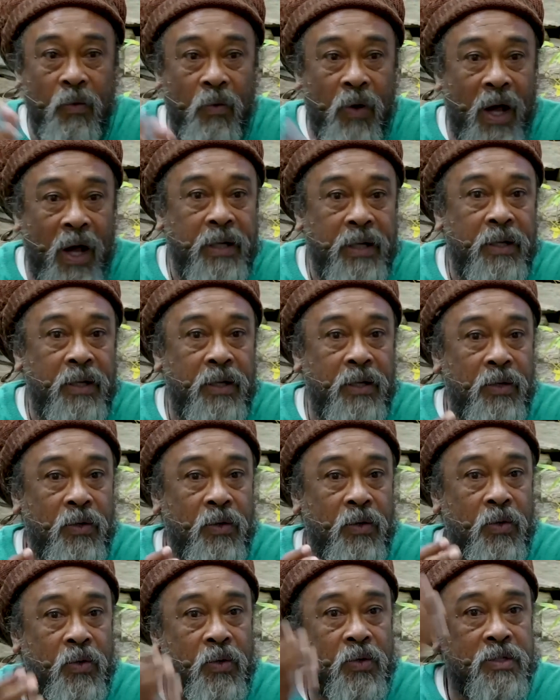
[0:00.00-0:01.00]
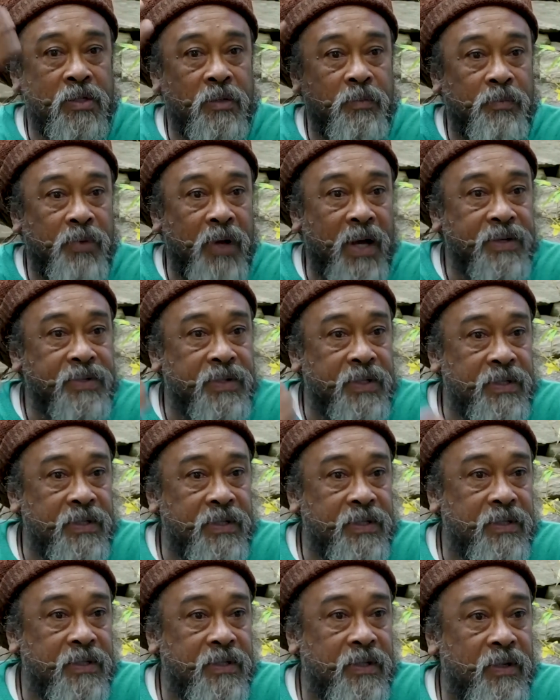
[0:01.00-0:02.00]
one in whose
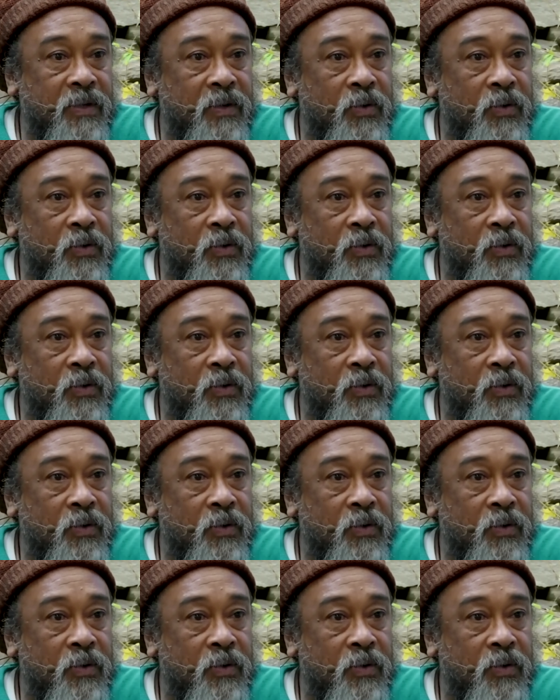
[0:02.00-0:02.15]
presence,